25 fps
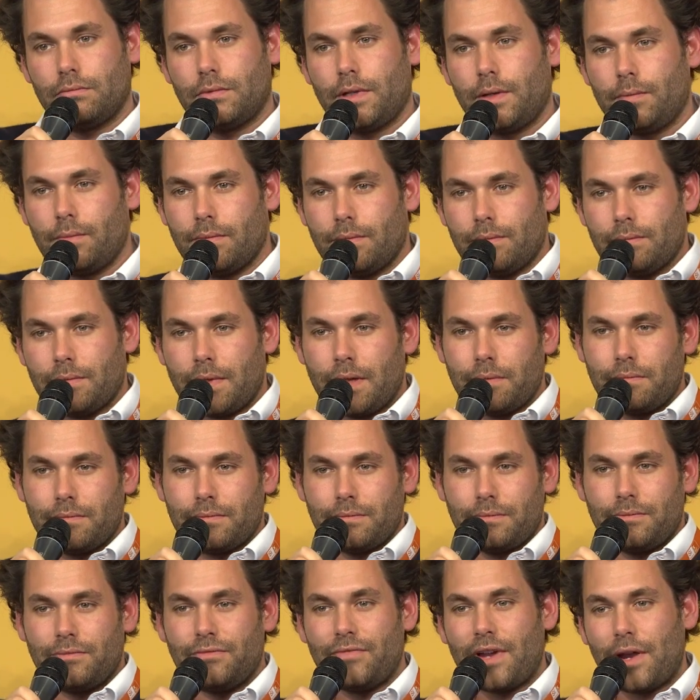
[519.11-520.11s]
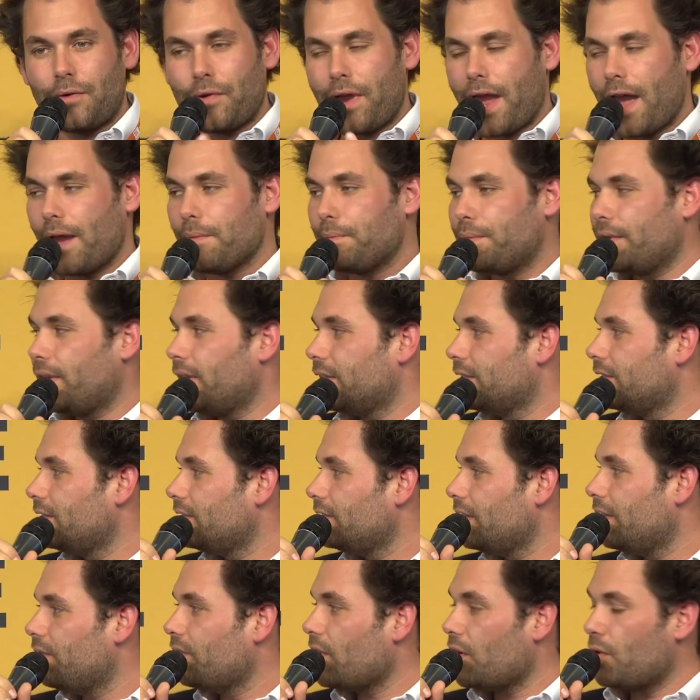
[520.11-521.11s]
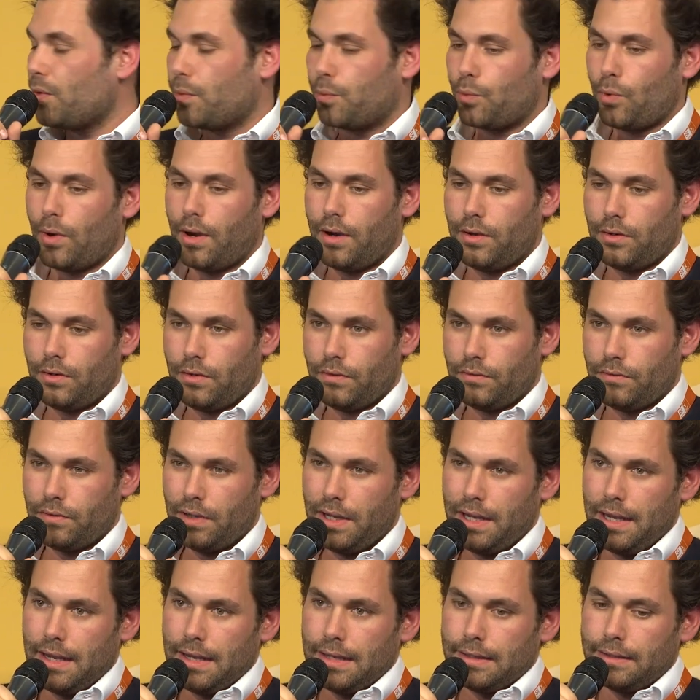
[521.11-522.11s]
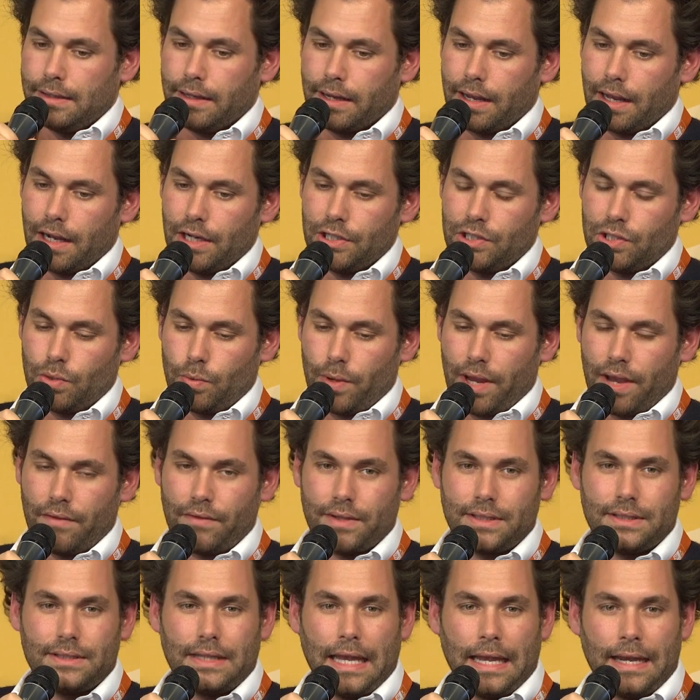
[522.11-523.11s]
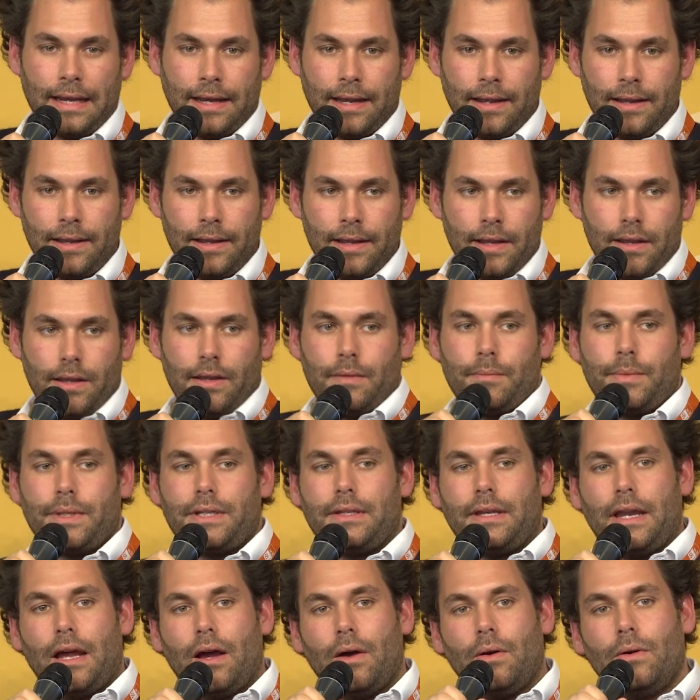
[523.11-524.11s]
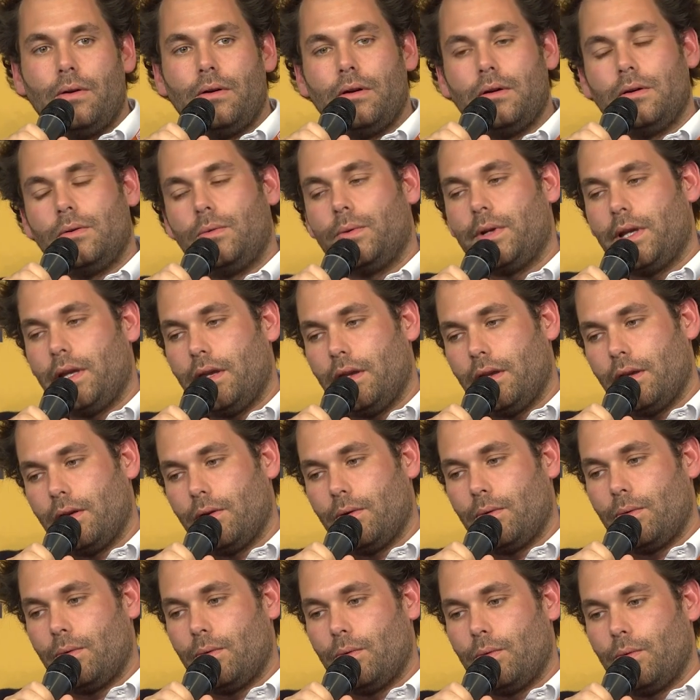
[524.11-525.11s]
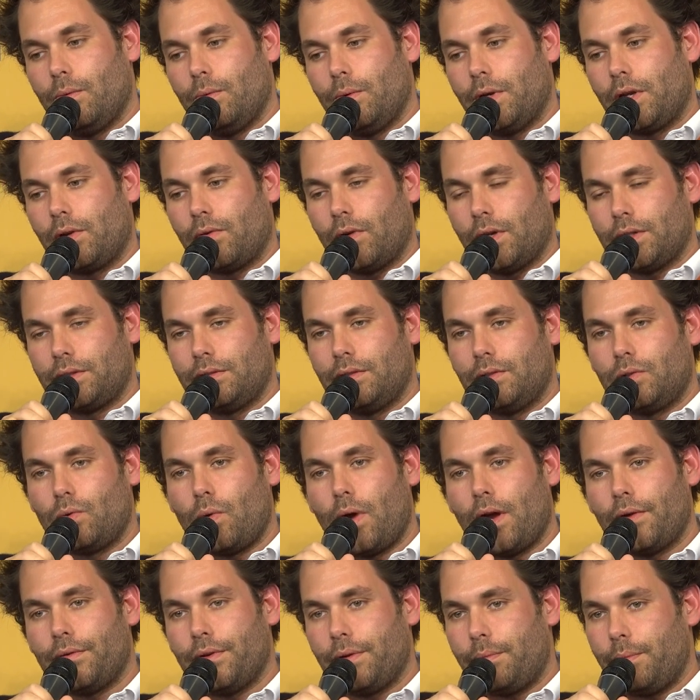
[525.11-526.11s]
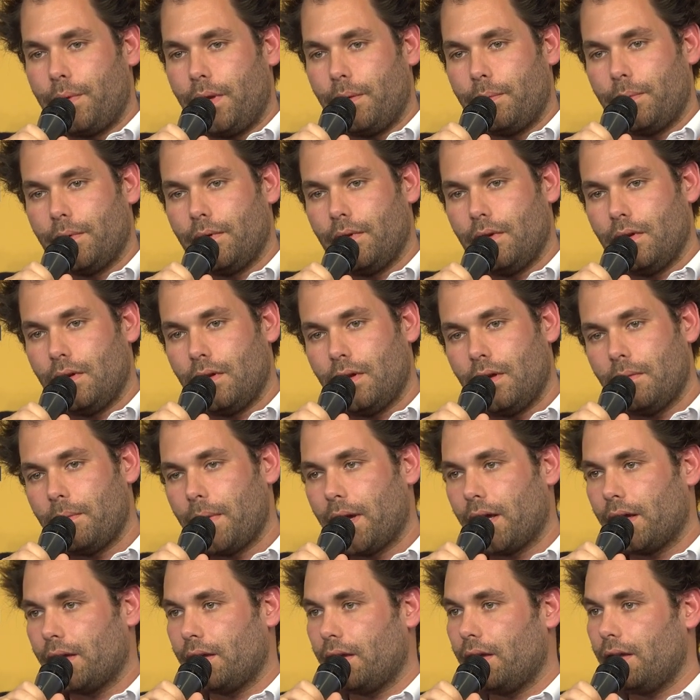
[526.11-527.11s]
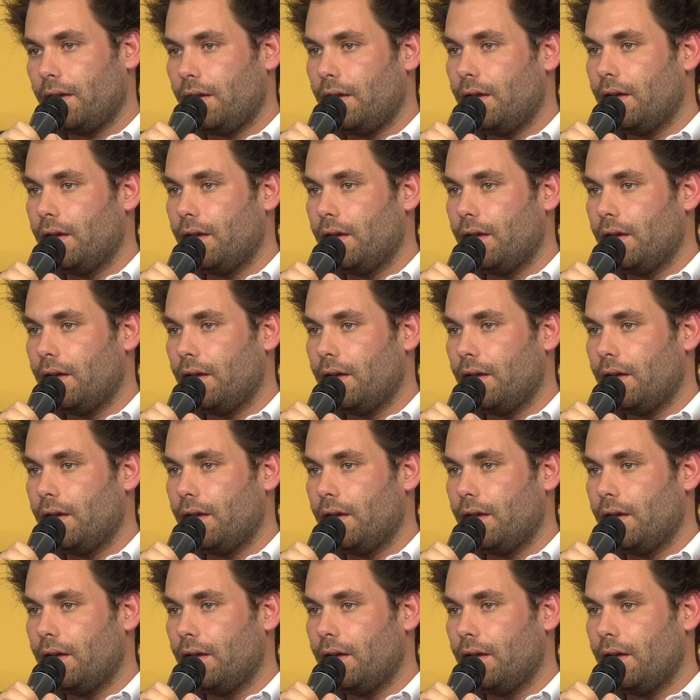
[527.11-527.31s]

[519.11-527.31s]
I'm very happy and very proud of the culture we have at Sender, but now we crossed the 200 people mark.